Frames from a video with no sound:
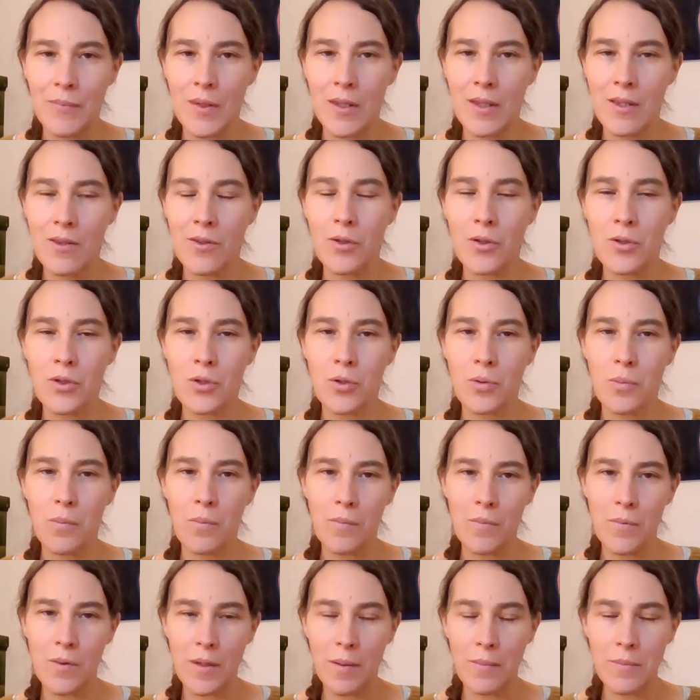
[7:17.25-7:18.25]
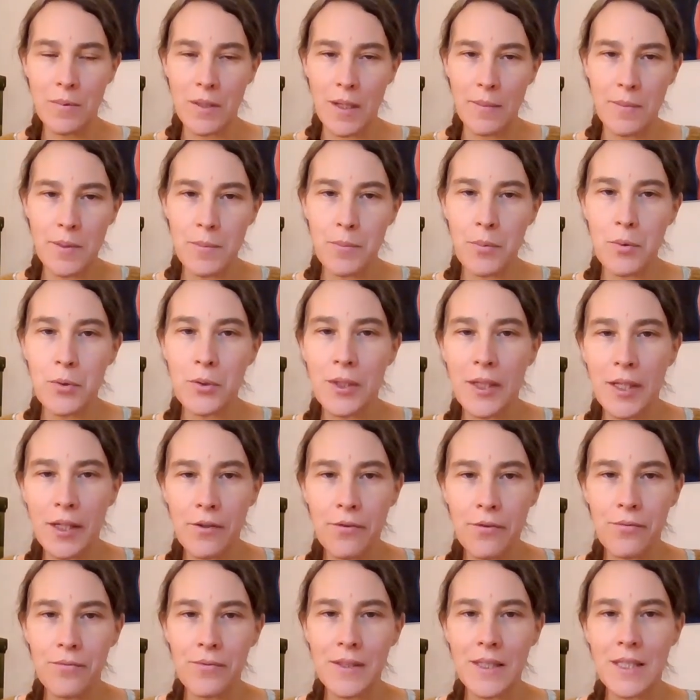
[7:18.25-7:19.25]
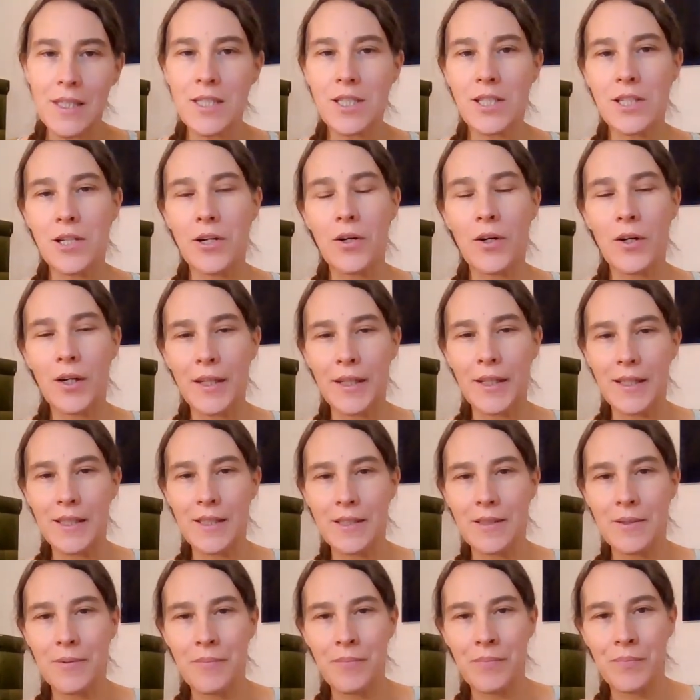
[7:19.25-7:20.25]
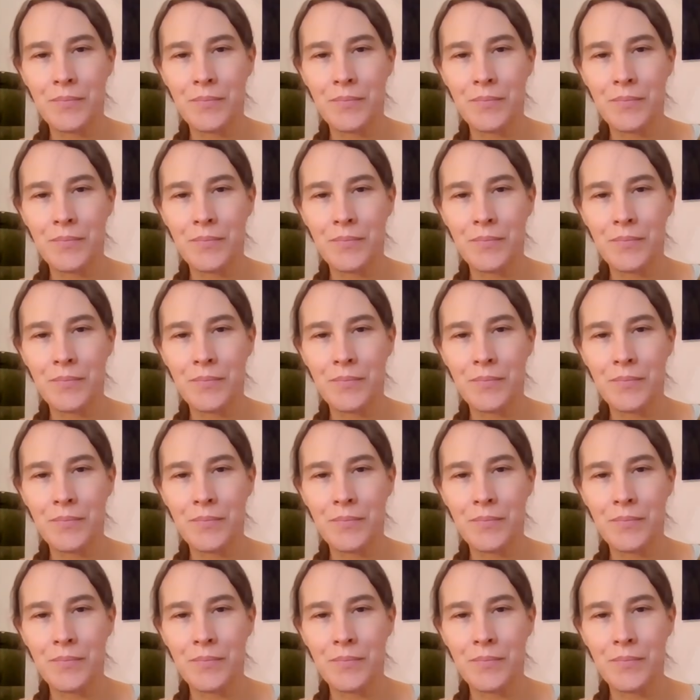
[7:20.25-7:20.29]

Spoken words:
It's also sometimes putting a filter on it.